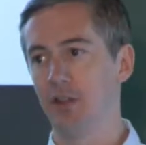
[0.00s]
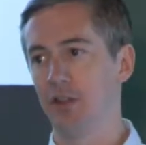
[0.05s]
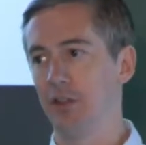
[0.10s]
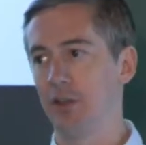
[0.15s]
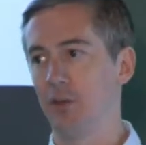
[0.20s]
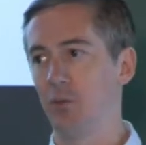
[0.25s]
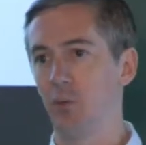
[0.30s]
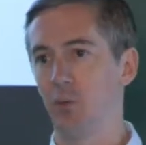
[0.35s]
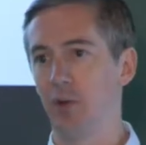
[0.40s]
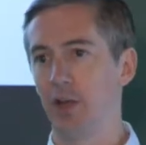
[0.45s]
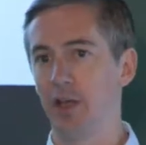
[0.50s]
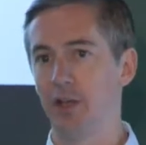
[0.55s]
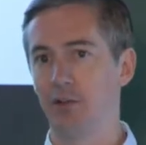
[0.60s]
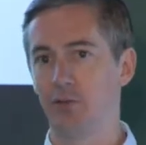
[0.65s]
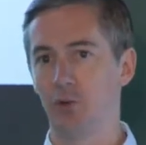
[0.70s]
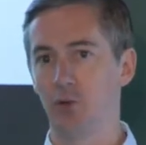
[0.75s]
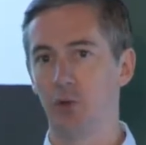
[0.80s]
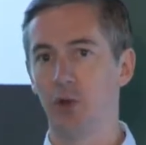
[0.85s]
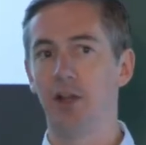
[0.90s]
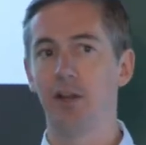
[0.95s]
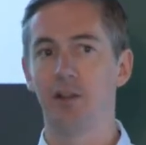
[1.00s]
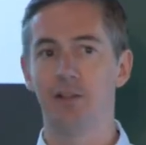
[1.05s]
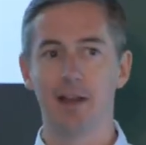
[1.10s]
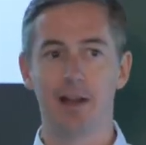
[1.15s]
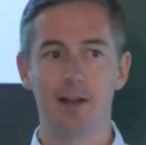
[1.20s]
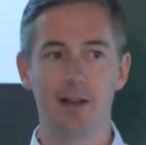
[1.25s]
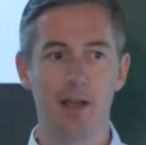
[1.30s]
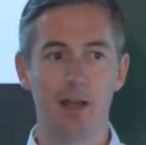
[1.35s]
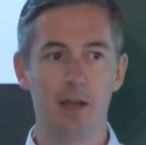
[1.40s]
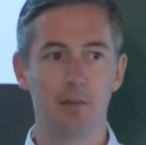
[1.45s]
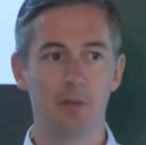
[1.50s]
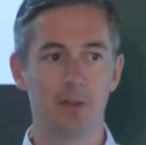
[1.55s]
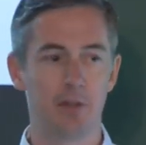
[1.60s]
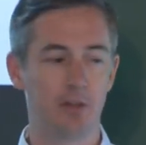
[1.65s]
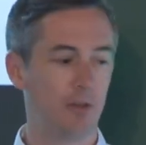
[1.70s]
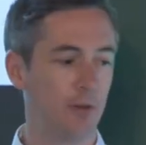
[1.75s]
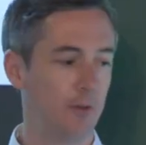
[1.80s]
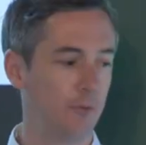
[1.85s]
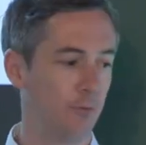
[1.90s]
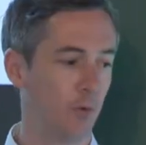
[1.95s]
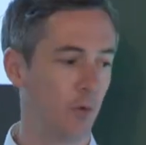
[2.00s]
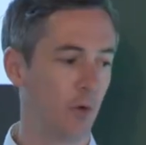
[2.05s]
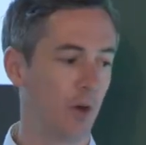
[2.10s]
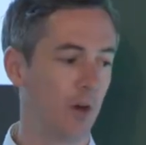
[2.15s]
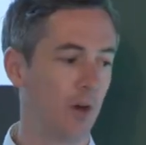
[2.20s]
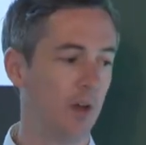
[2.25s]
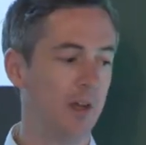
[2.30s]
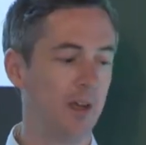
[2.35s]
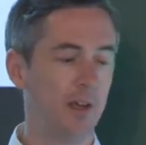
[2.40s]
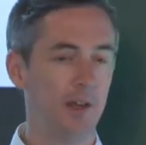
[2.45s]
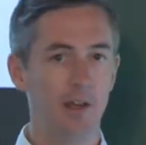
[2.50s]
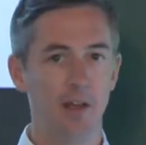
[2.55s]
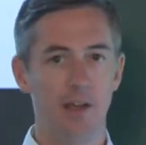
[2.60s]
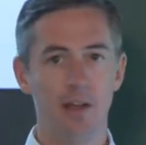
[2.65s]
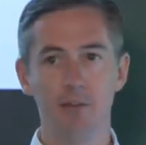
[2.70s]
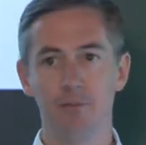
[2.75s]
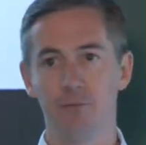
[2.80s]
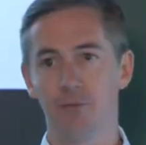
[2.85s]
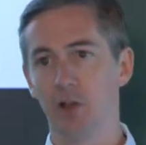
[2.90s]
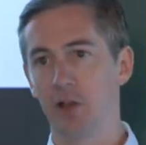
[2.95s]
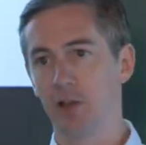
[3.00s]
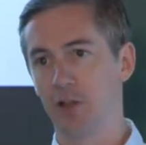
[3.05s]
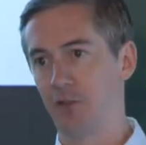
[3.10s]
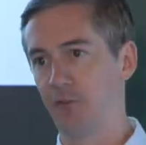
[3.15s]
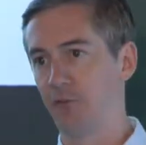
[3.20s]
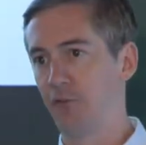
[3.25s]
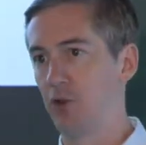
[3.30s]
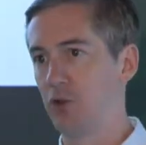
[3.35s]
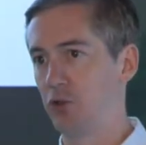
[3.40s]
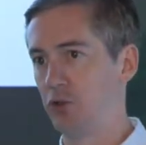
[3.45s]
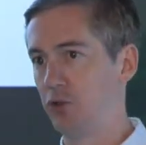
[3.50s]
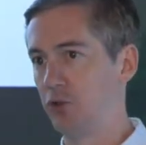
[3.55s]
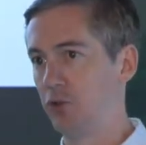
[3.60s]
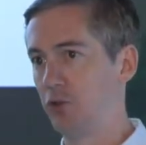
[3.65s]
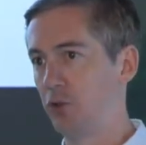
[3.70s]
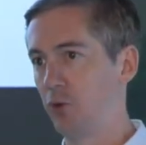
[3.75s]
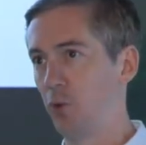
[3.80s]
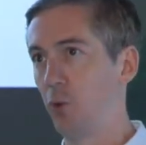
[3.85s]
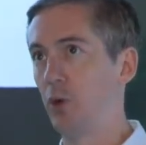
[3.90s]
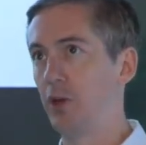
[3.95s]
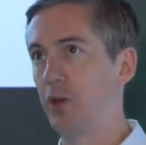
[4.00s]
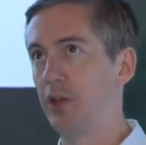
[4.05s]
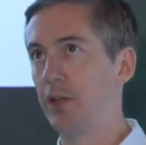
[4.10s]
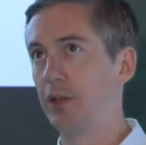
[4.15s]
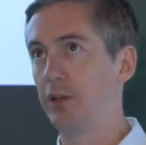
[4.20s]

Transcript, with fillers: like when I created that name, it stood for Influx Functional Query